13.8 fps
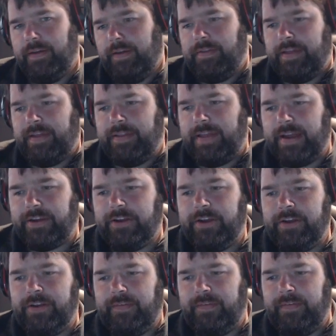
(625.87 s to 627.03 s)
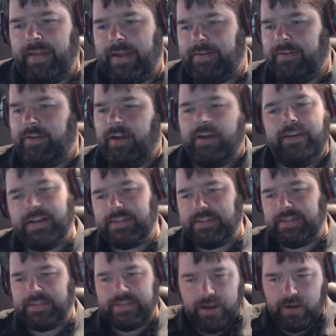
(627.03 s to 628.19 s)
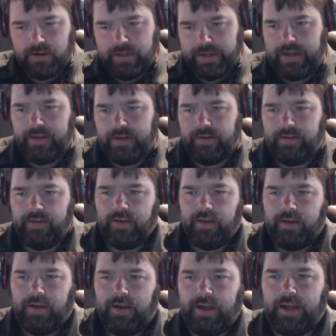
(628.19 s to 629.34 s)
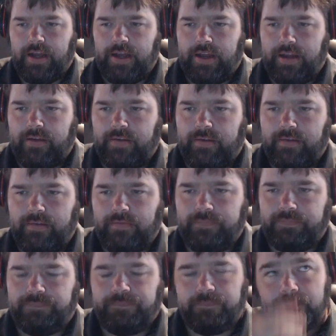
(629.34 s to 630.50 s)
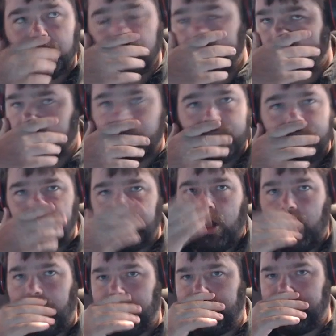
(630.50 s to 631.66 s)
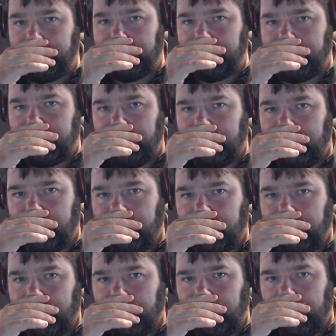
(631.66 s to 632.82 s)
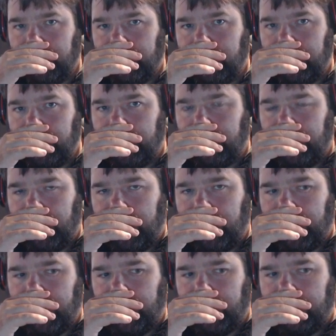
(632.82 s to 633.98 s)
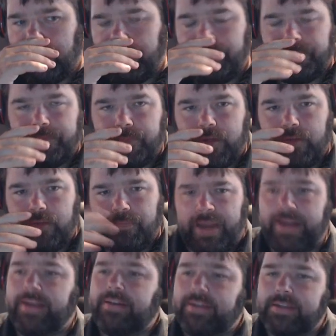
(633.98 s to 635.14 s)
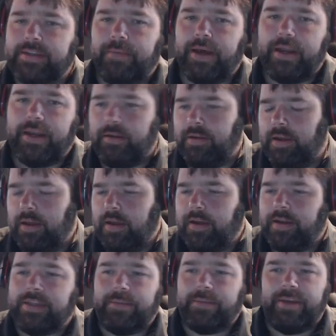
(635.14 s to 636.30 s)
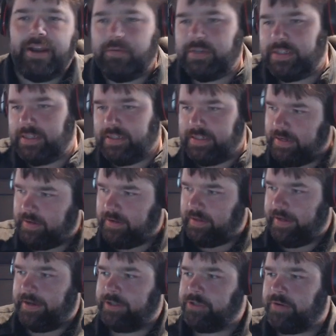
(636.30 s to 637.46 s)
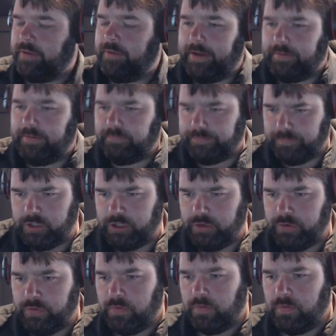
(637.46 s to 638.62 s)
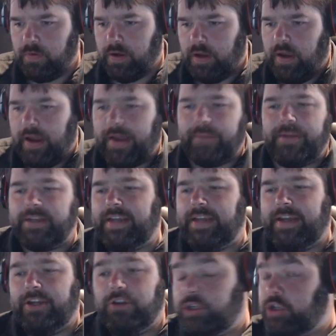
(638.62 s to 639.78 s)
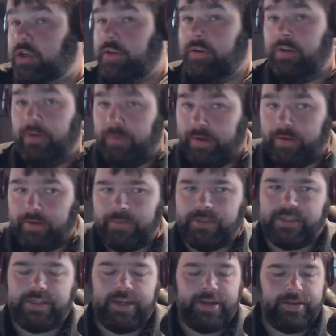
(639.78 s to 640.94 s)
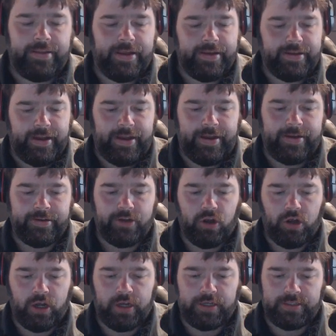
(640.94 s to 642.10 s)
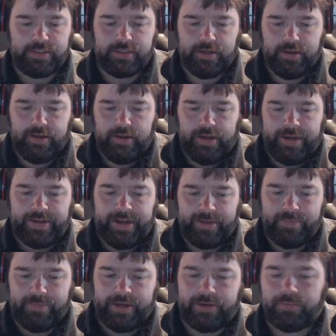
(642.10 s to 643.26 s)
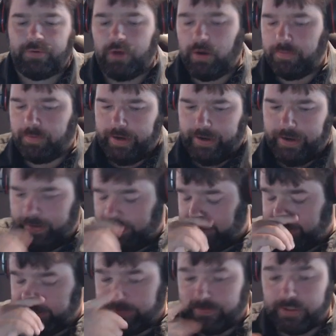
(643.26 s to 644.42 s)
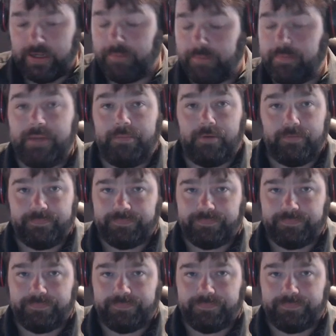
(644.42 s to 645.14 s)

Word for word: That that could that could unnecessarily uh, cause uh, pain to somebody? Because I mean, I would sincerely attribute it to. I'm not saying you shouldn't do it. I'm just saying that it can cause it can be inappropriate, at least for some people.